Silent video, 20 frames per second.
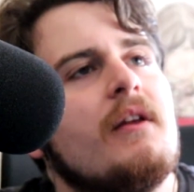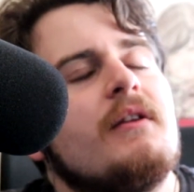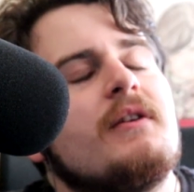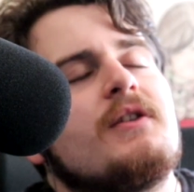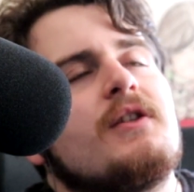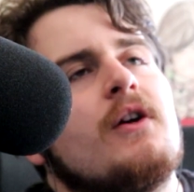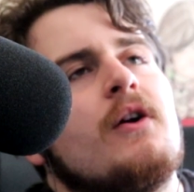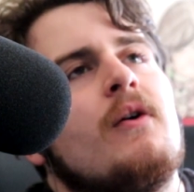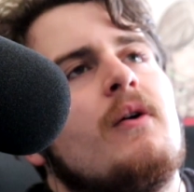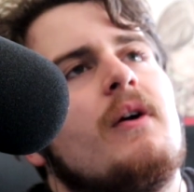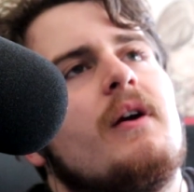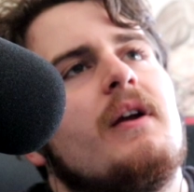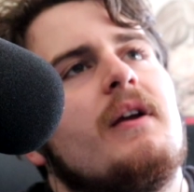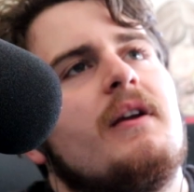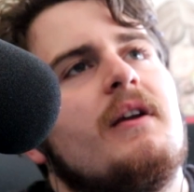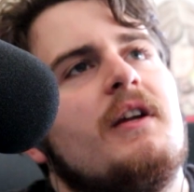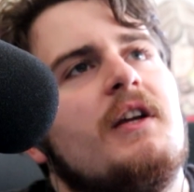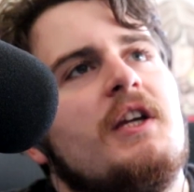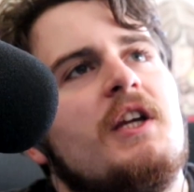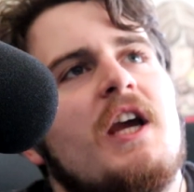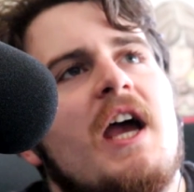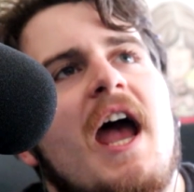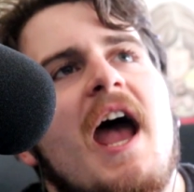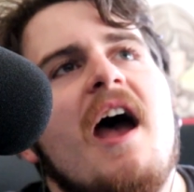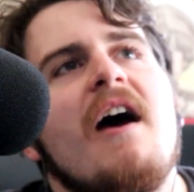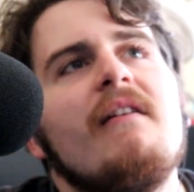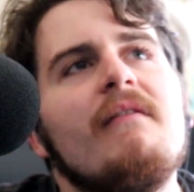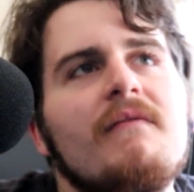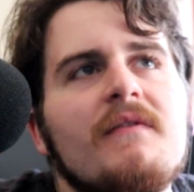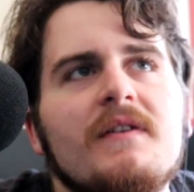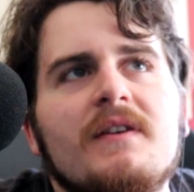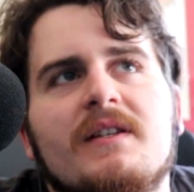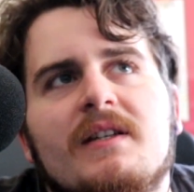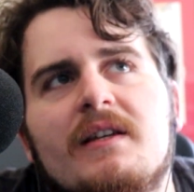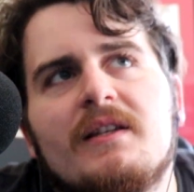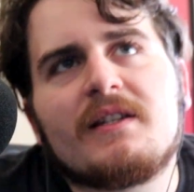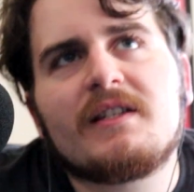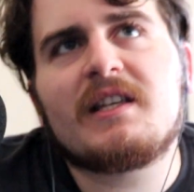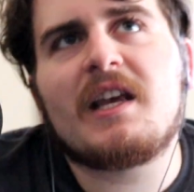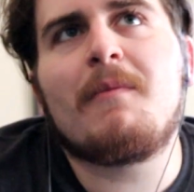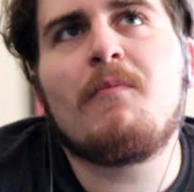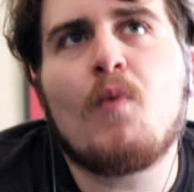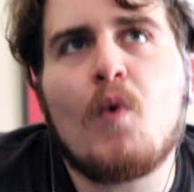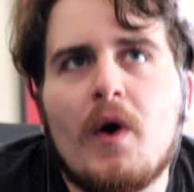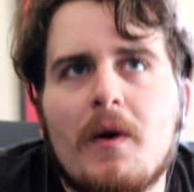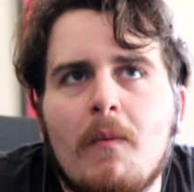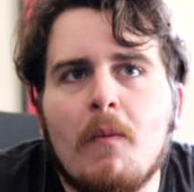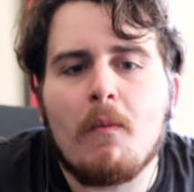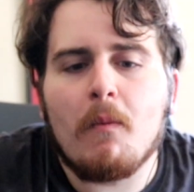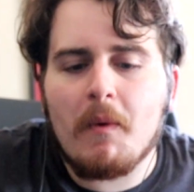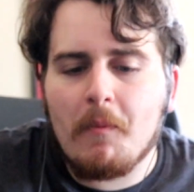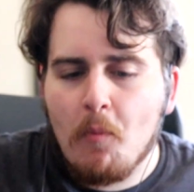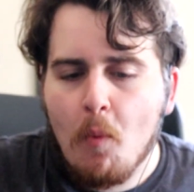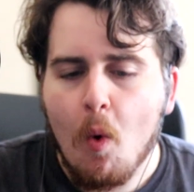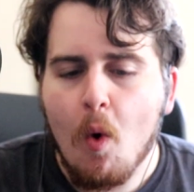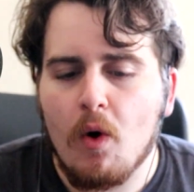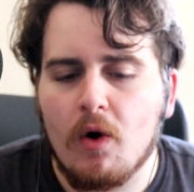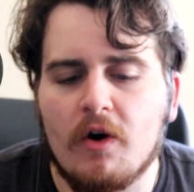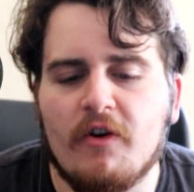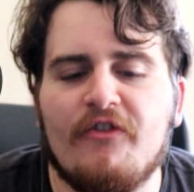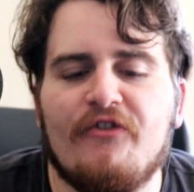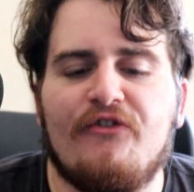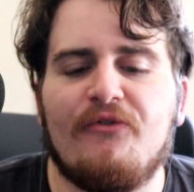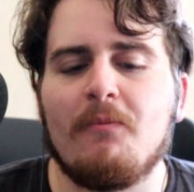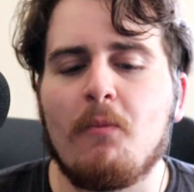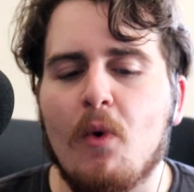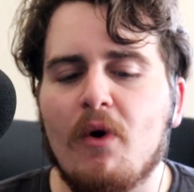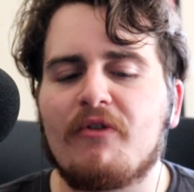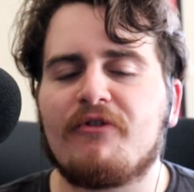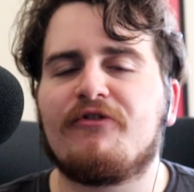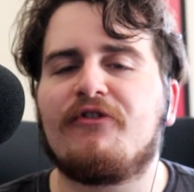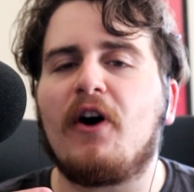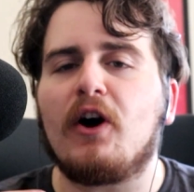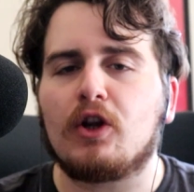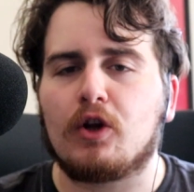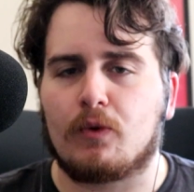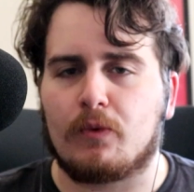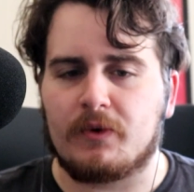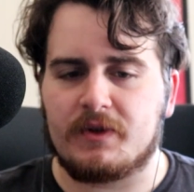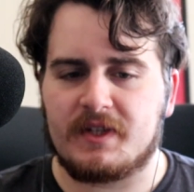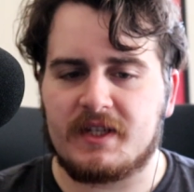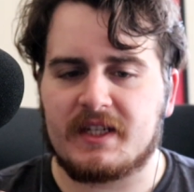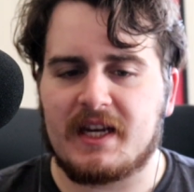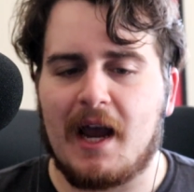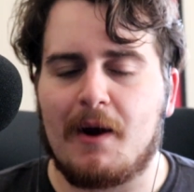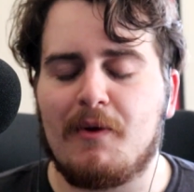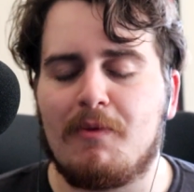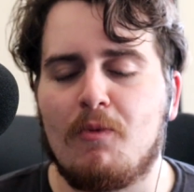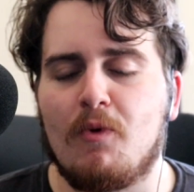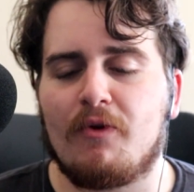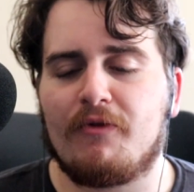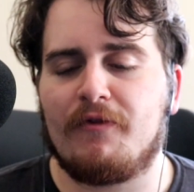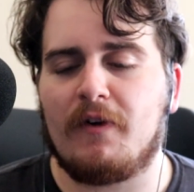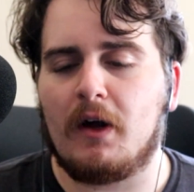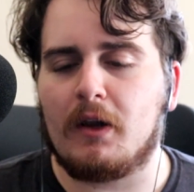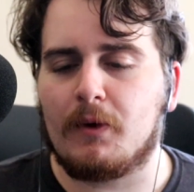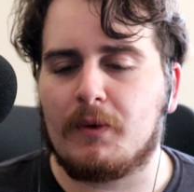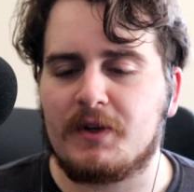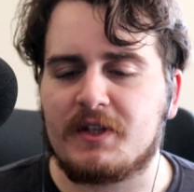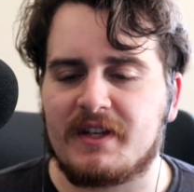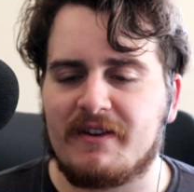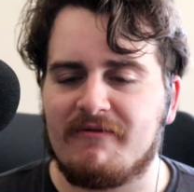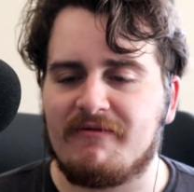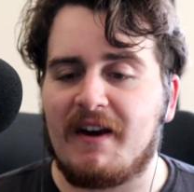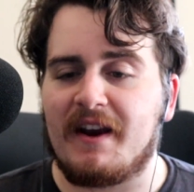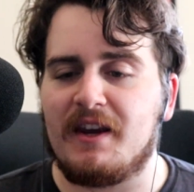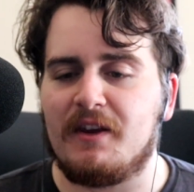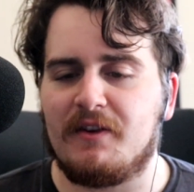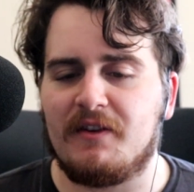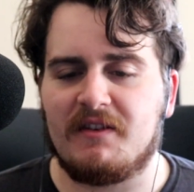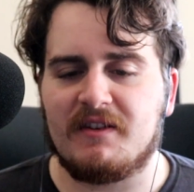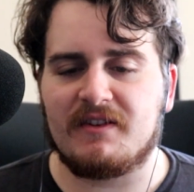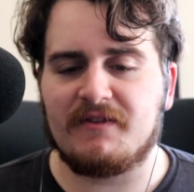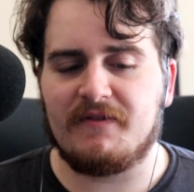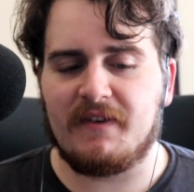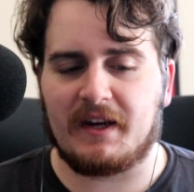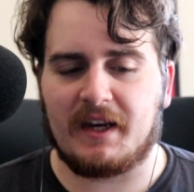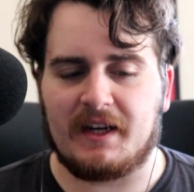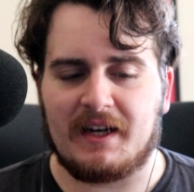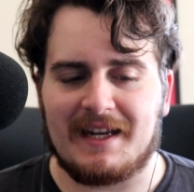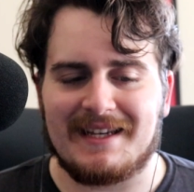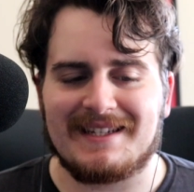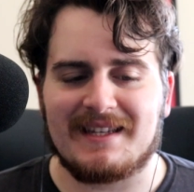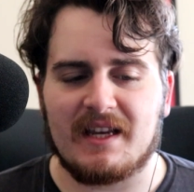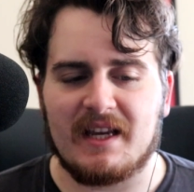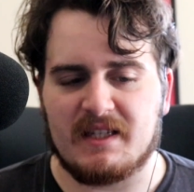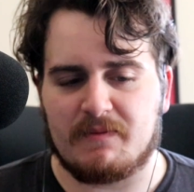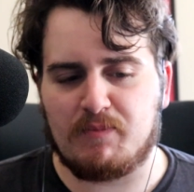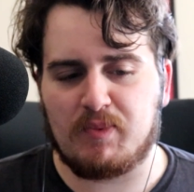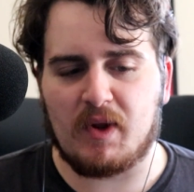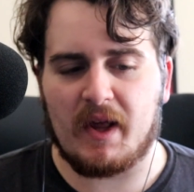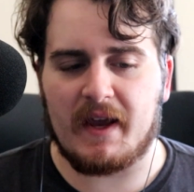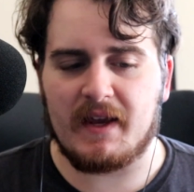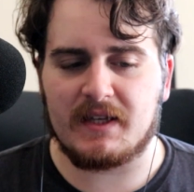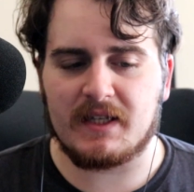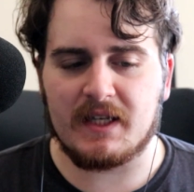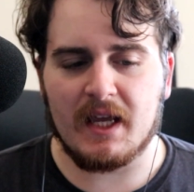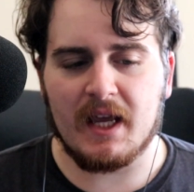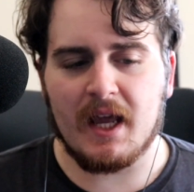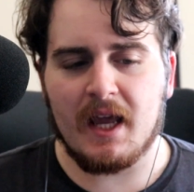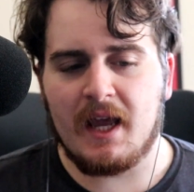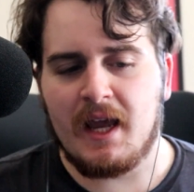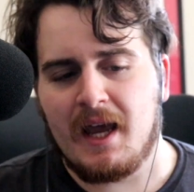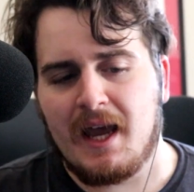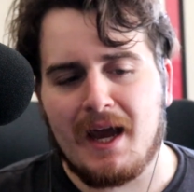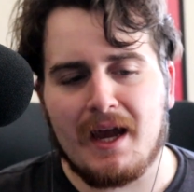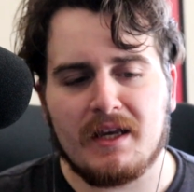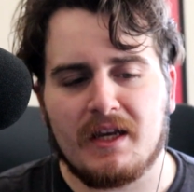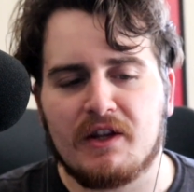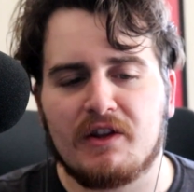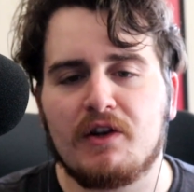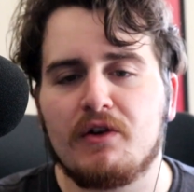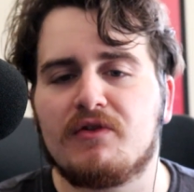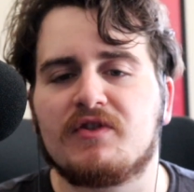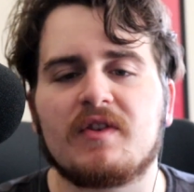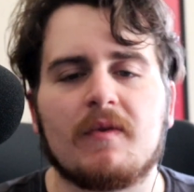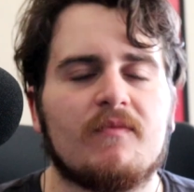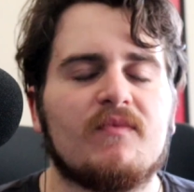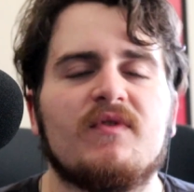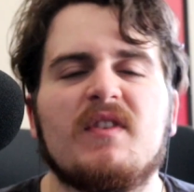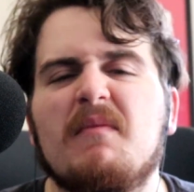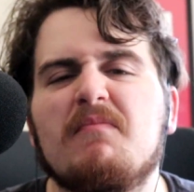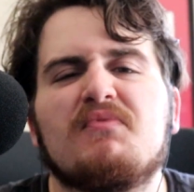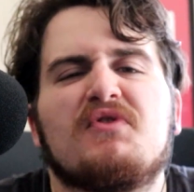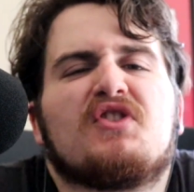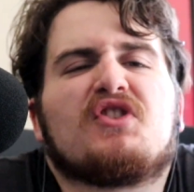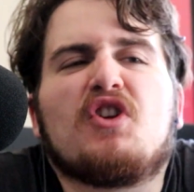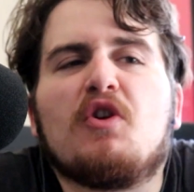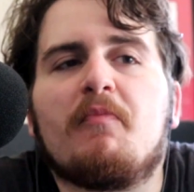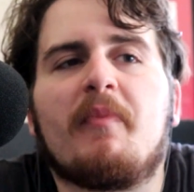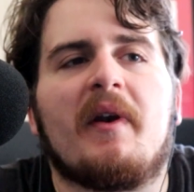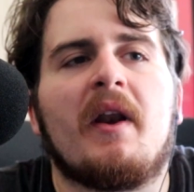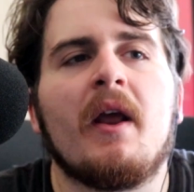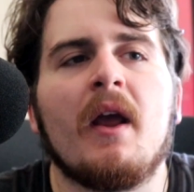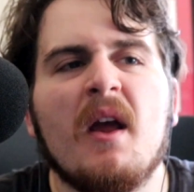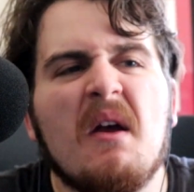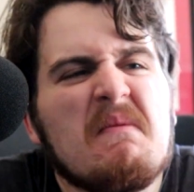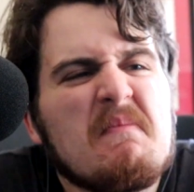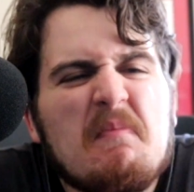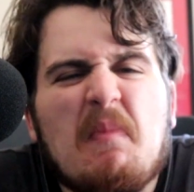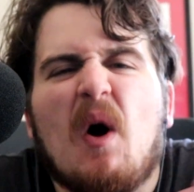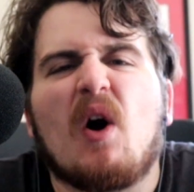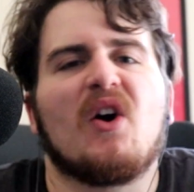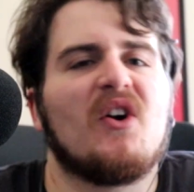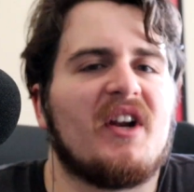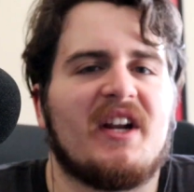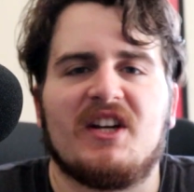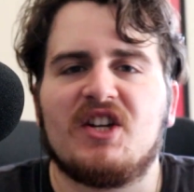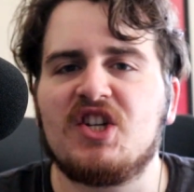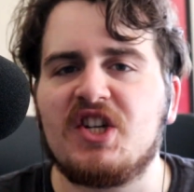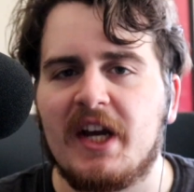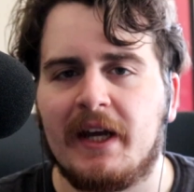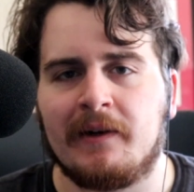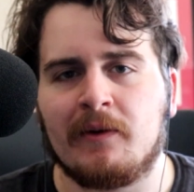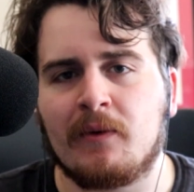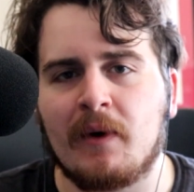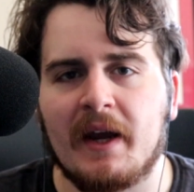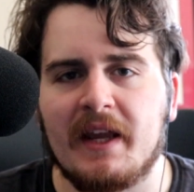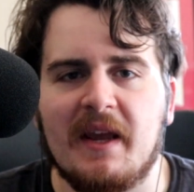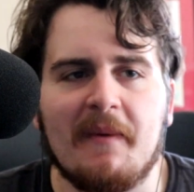So you have this somewhat more followers. This guy with more followers invite you to this fucking his place, and you do some stupid party shit, right?